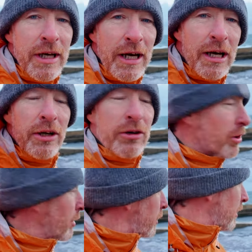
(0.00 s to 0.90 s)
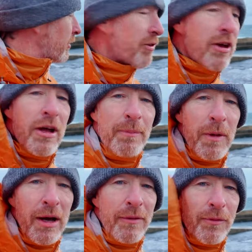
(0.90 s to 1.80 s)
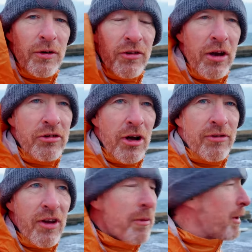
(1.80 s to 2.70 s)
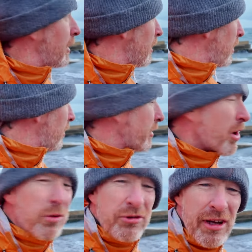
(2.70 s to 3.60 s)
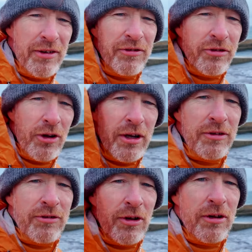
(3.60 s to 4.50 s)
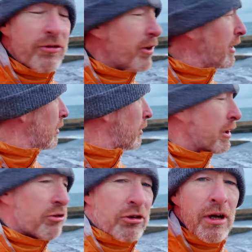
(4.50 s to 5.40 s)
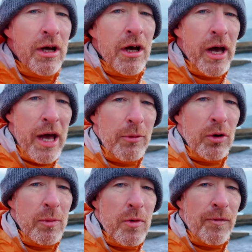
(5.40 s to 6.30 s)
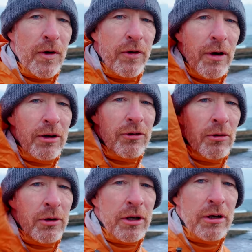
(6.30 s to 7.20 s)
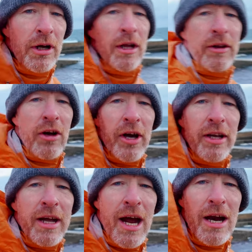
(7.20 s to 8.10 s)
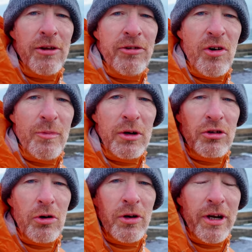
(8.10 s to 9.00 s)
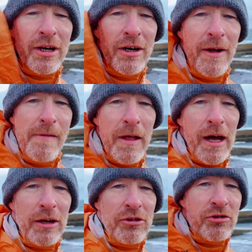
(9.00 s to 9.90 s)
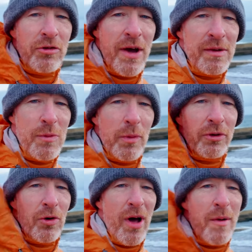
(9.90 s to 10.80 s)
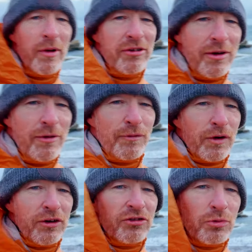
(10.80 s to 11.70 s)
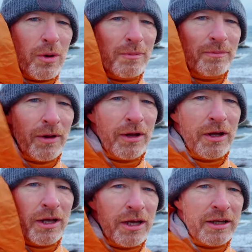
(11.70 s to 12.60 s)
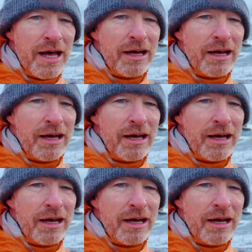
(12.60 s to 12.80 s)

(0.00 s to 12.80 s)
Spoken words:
yeah, I don't know. Look, here's the first set of shots anyway here now. Still a stunning, stunning, stunning location. I am going to move further on down here. The guy in the car I see over my shoulder here, just arrived a moment ago. I went in for a swim in